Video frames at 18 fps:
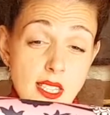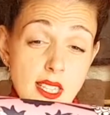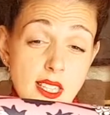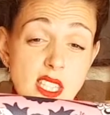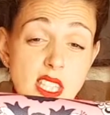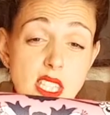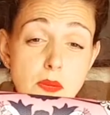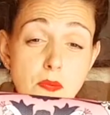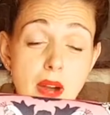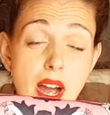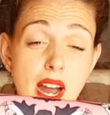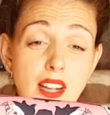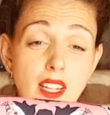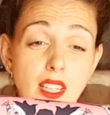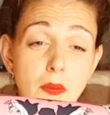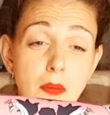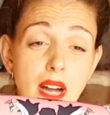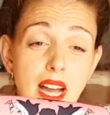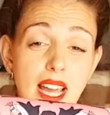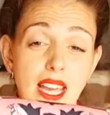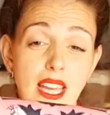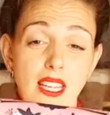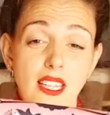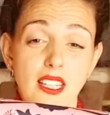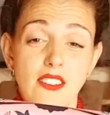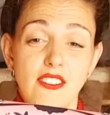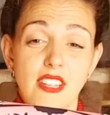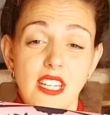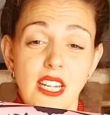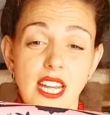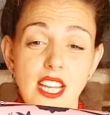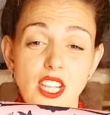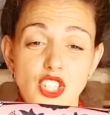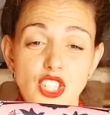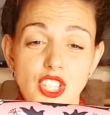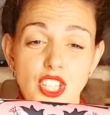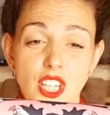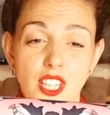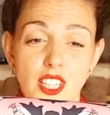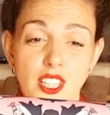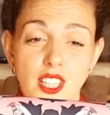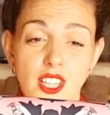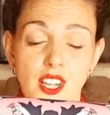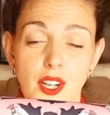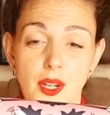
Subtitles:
inspired by the Venetian